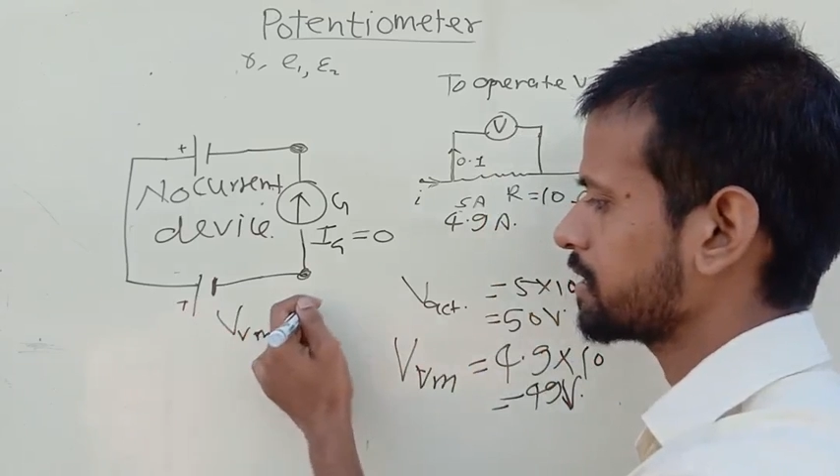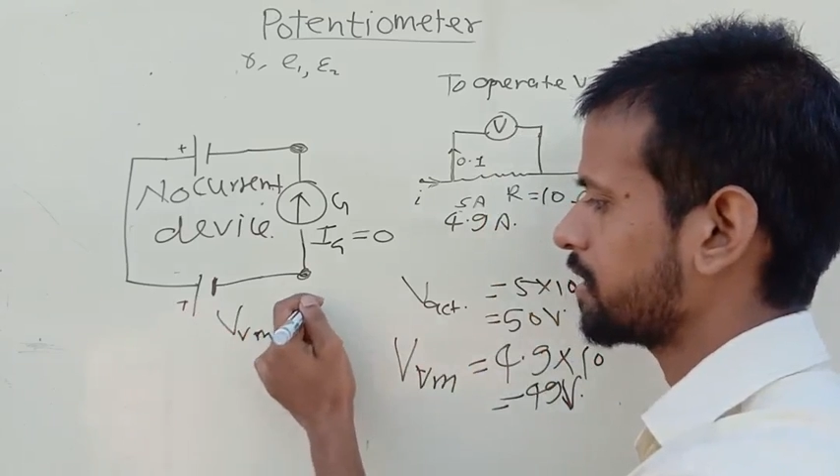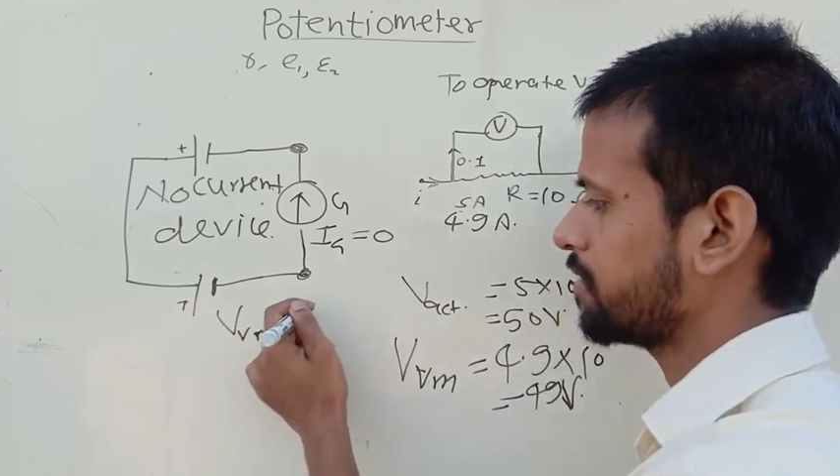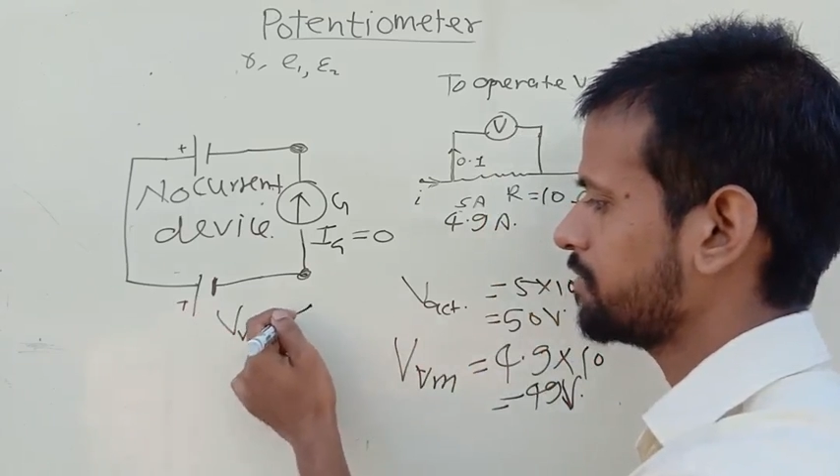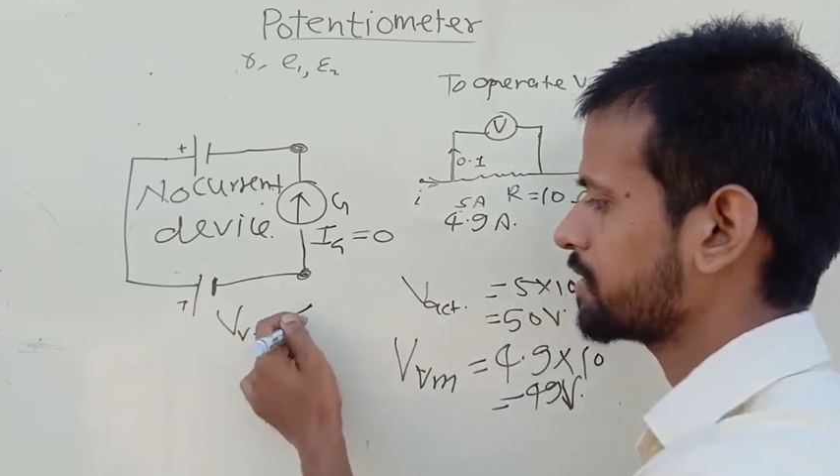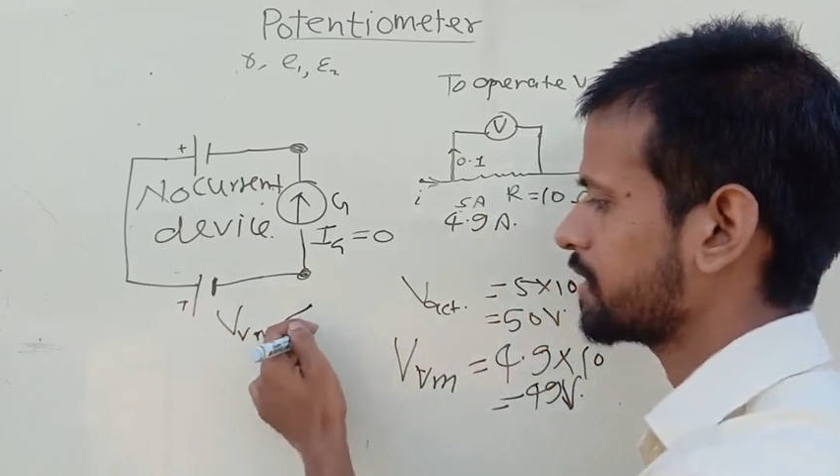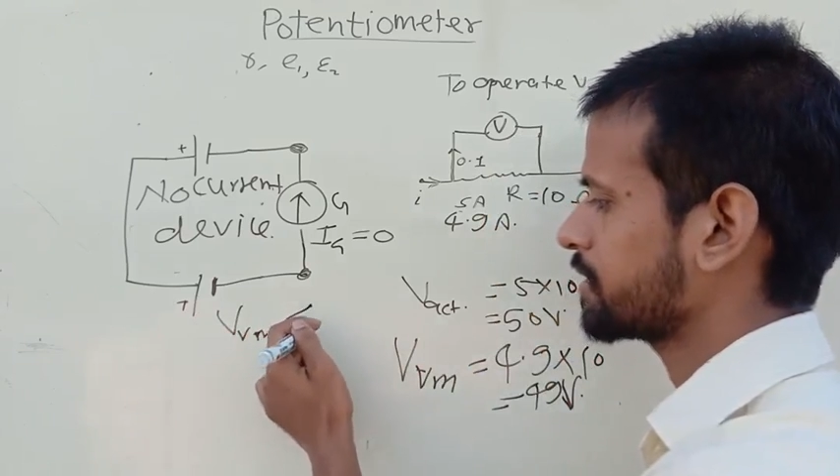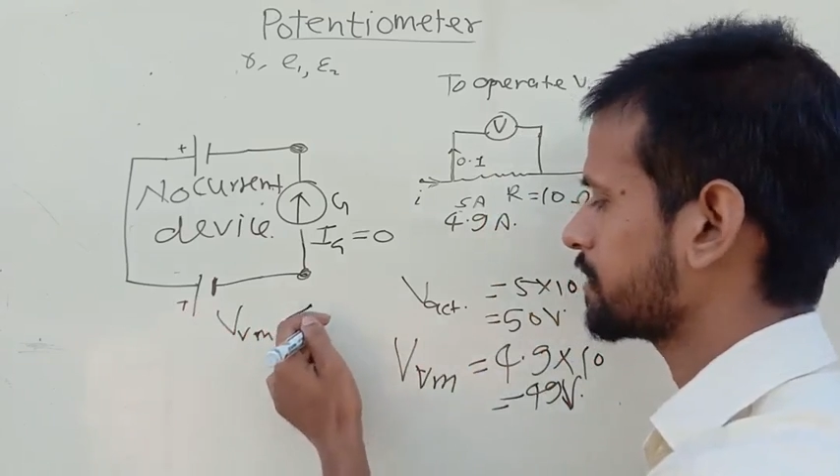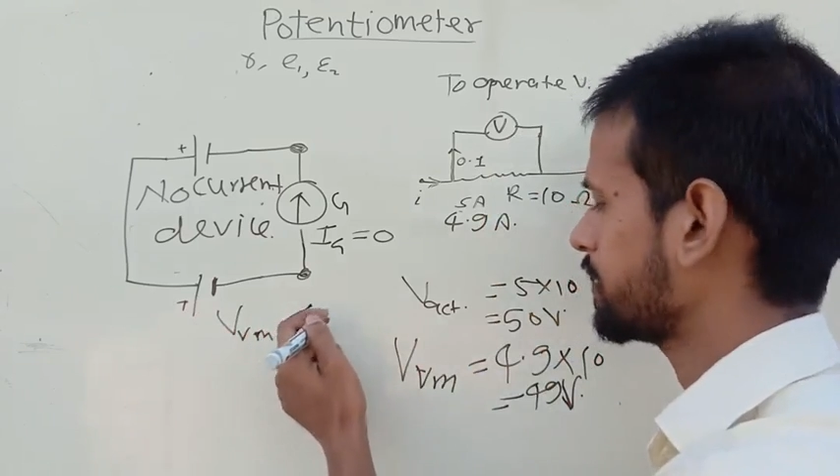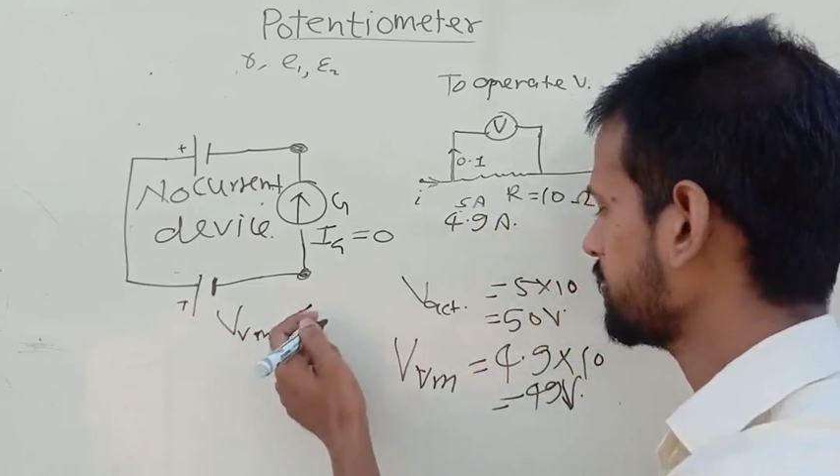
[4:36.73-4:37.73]
always less
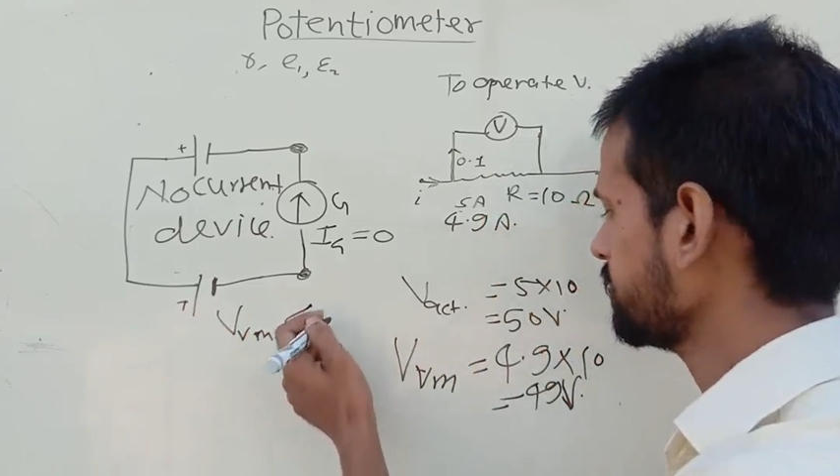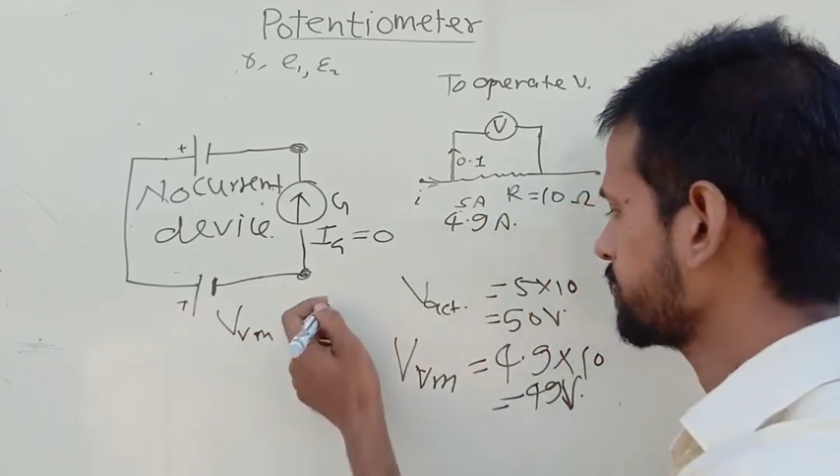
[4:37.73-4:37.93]
than